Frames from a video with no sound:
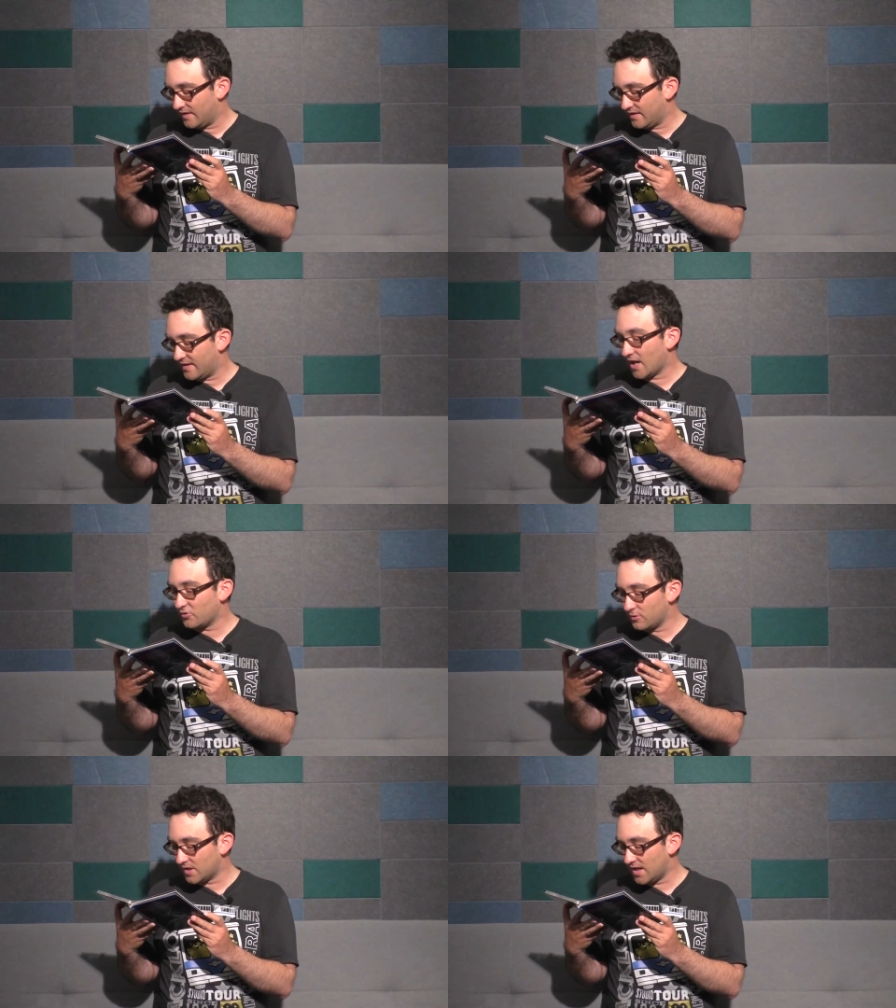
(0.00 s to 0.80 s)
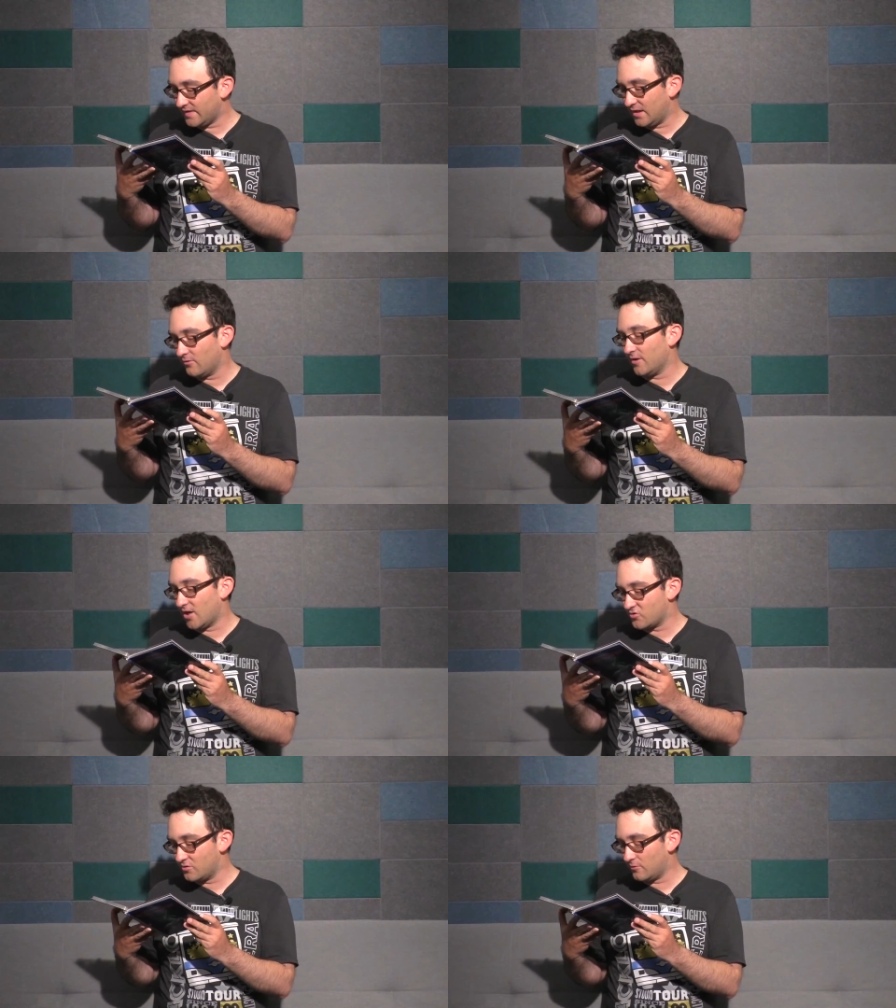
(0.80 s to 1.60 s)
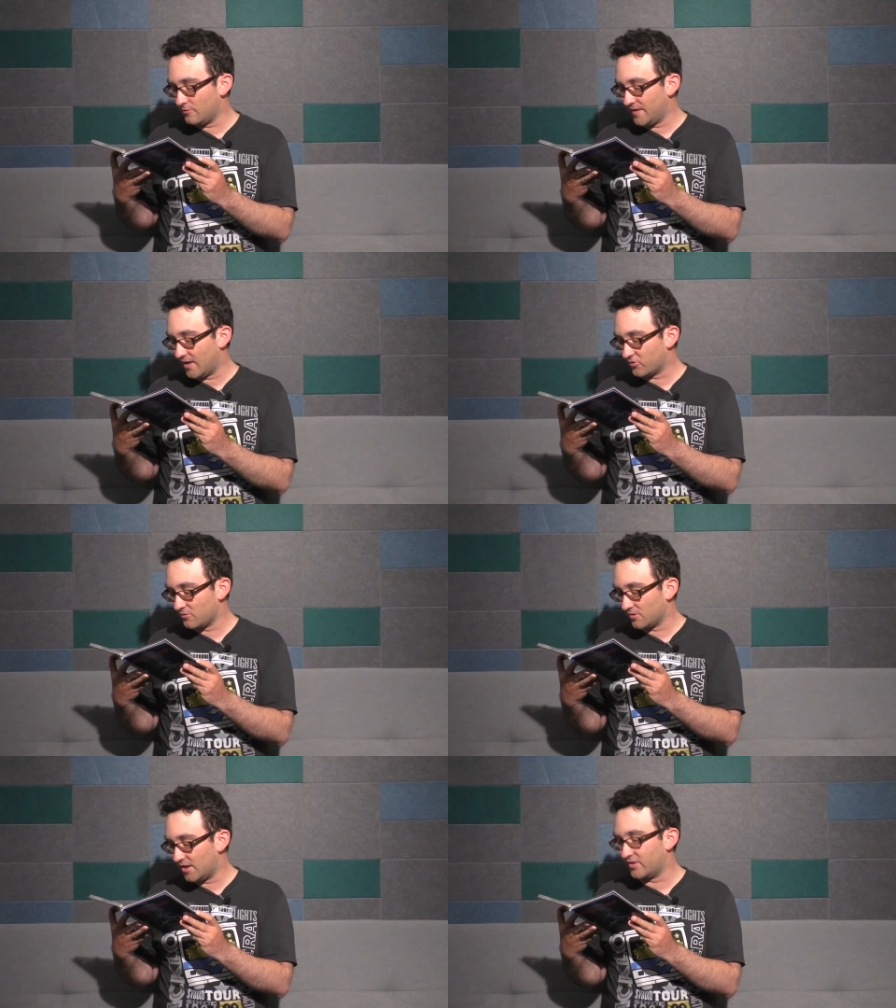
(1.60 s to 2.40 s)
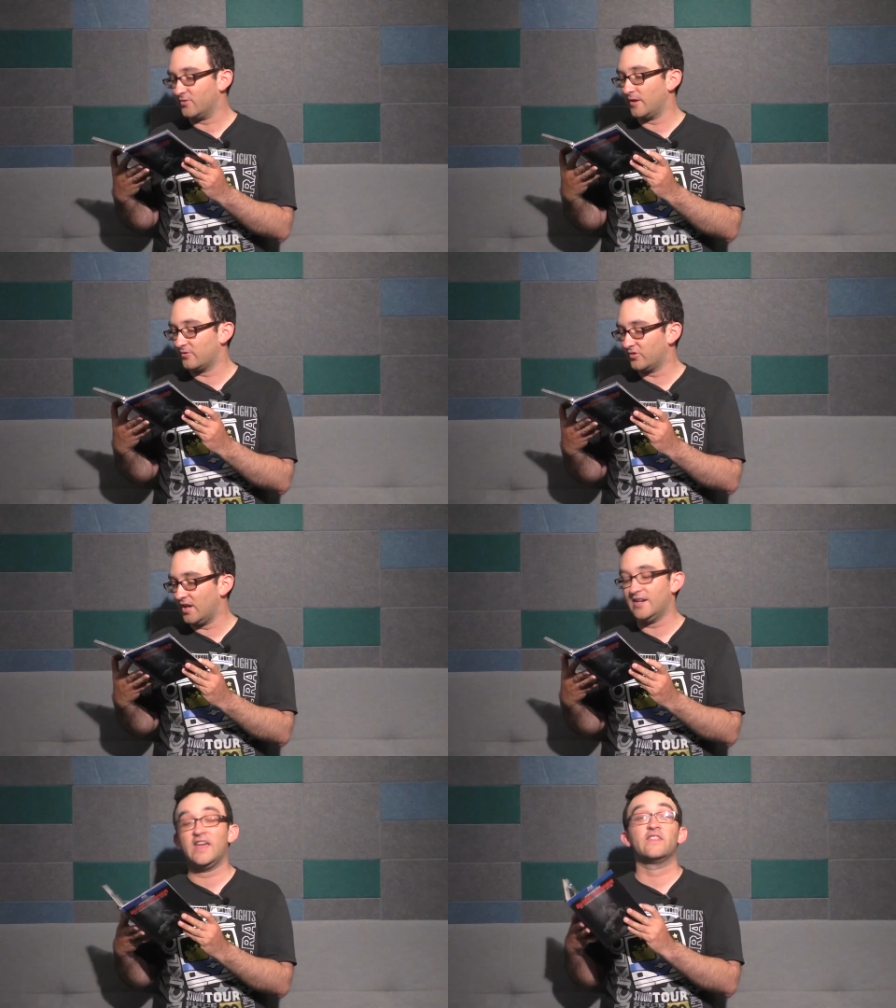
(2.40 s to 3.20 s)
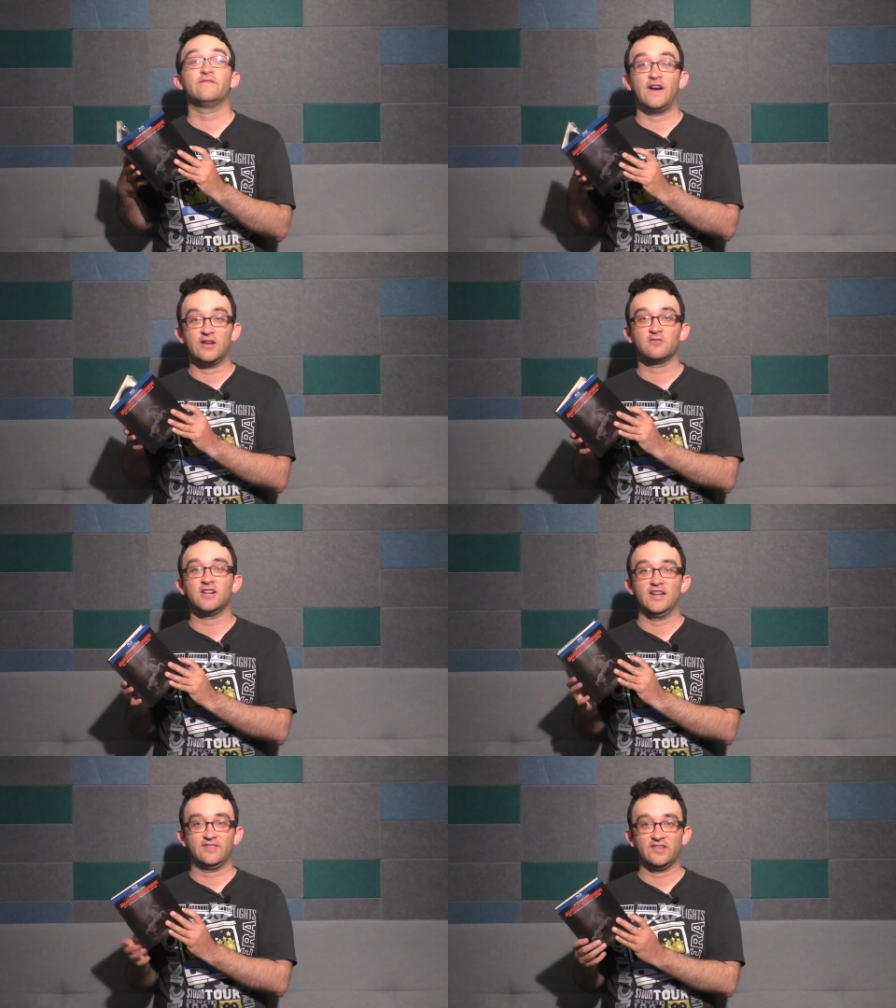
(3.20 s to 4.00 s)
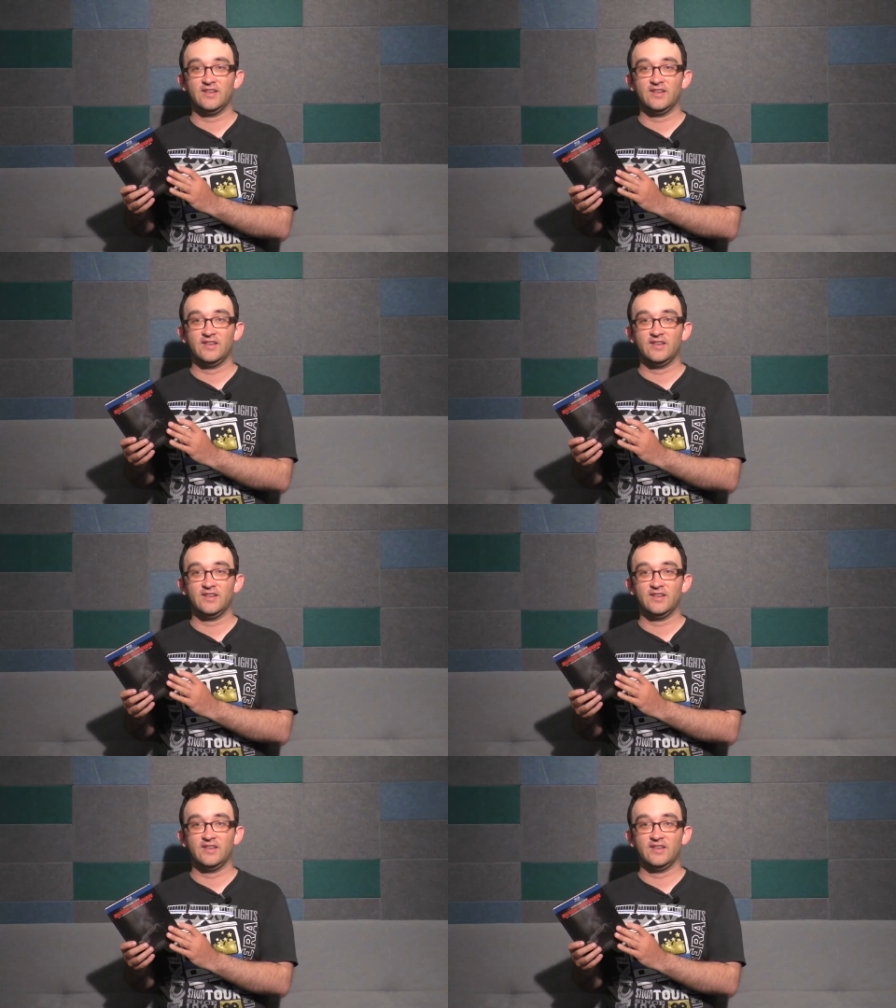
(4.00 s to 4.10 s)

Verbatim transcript: The theatrical cut, the international theatrical cut, the director's cut, and the final cut.